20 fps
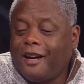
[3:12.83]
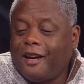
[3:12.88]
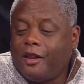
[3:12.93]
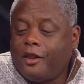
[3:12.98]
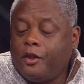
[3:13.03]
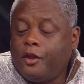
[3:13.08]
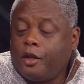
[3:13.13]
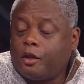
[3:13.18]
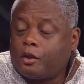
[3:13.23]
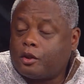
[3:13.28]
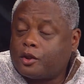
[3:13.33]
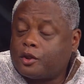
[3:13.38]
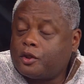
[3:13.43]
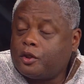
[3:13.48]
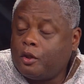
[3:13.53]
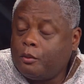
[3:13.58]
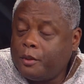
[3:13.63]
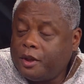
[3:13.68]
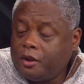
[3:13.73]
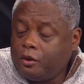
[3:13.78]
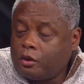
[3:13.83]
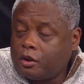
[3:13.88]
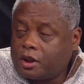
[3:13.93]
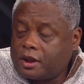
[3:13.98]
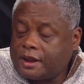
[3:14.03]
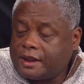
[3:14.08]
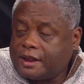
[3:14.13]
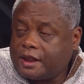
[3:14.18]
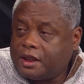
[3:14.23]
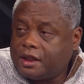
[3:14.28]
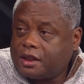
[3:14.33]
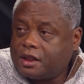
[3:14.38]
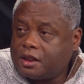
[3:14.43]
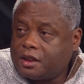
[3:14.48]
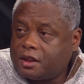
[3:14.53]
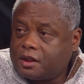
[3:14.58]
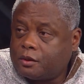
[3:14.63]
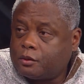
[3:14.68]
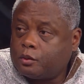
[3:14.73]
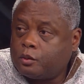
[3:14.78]
there are so many
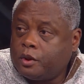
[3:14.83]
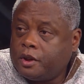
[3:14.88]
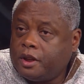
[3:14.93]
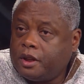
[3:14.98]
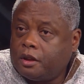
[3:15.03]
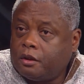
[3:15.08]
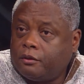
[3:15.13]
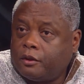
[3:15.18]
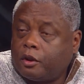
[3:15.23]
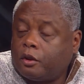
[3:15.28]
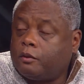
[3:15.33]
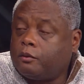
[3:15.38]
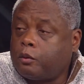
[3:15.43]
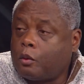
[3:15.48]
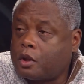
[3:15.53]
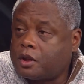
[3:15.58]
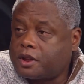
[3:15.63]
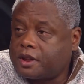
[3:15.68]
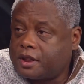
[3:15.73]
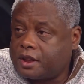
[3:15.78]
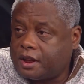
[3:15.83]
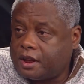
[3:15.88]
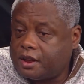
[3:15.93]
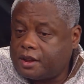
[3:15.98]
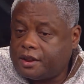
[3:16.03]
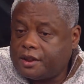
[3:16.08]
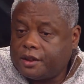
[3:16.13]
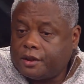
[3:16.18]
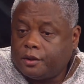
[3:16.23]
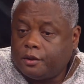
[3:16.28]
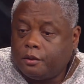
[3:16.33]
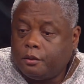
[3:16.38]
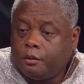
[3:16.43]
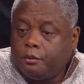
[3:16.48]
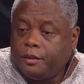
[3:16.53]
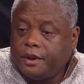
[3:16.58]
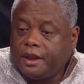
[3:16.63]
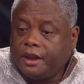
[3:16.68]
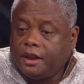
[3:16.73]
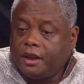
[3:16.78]
organizations that we are very fortunate to
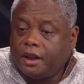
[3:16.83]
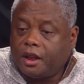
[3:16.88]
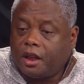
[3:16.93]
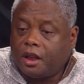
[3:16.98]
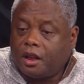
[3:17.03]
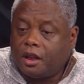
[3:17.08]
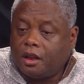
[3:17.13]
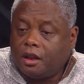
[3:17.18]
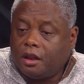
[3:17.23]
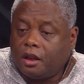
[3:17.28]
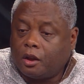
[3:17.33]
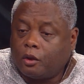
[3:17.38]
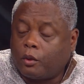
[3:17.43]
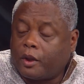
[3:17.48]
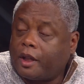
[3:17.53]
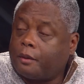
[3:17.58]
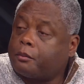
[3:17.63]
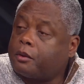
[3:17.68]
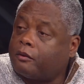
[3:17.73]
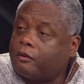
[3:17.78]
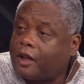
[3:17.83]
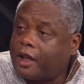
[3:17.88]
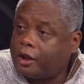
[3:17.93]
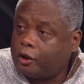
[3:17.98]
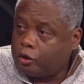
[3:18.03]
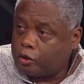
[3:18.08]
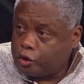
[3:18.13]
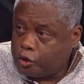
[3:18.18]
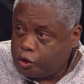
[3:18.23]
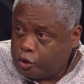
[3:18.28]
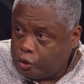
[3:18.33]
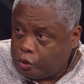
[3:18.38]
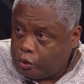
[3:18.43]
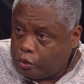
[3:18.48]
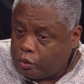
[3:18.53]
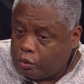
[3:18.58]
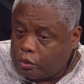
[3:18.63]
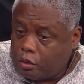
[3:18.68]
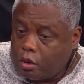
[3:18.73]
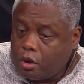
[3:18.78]
be a grant provider
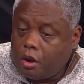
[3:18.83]
to,